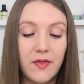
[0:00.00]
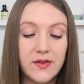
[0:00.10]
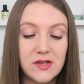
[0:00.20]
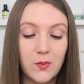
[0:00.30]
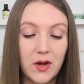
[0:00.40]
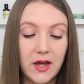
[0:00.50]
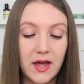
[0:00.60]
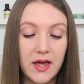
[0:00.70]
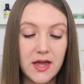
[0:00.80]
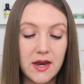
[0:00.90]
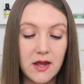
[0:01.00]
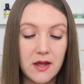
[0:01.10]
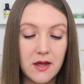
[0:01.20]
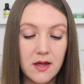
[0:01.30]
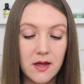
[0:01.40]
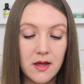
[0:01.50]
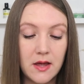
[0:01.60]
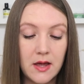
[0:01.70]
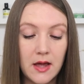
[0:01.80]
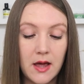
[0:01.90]
This one
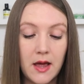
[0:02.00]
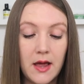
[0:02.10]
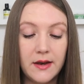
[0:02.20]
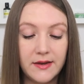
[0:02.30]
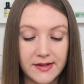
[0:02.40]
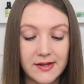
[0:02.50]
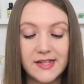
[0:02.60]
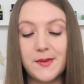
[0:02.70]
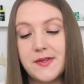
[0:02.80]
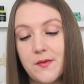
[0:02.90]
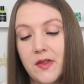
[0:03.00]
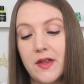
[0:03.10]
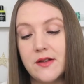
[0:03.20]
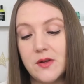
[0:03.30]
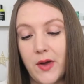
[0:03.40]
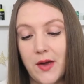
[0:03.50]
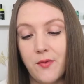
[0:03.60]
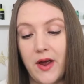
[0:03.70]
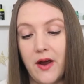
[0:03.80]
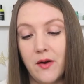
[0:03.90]
does not say specifically that it's okay
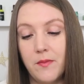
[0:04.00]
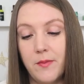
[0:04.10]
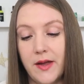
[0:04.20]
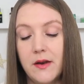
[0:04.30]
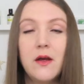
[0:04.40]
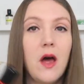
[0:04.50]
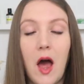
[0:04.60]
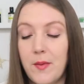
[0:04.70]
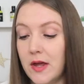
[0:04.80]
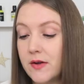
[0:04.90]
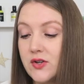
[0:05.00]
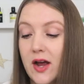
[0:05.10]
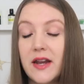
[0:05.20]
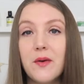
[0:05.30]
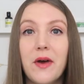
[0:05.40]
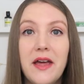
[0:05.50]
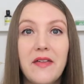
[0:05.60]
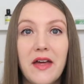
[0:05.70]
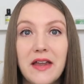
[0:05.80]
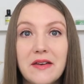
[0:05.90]
for hair, but I'm gonna give it a try anyway,
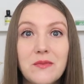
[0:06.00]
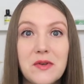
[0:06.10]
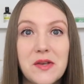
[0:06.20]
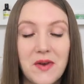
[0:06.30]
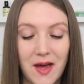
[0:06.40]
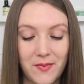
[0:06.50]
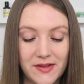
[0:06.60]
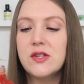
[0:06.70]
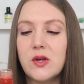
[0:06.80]
and then we'll see what happens.